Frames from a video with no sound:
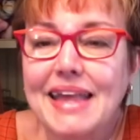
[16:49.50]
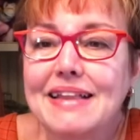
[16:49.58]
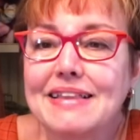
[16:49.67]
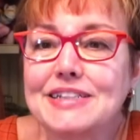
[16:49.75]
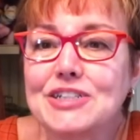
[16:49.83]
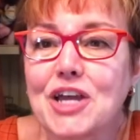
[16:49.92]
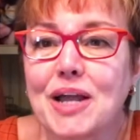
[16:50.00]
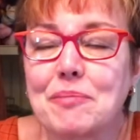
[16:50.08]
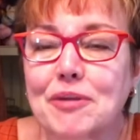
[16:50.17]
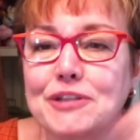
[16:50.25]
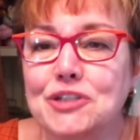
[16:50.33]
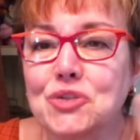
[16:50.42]
Let's talk
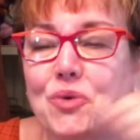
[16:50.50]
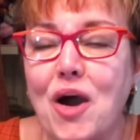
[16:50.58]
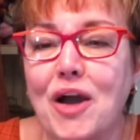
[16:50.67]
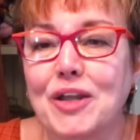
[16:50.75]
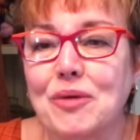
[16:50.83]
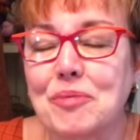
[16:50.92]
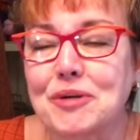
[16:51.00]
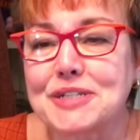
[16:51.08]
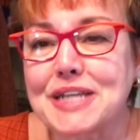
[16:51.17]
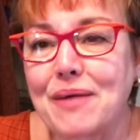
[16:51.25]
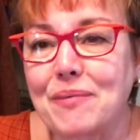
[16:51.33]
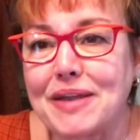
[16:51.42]
about the two audiobooks
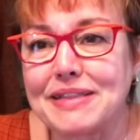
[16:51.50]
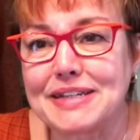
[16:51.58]
I read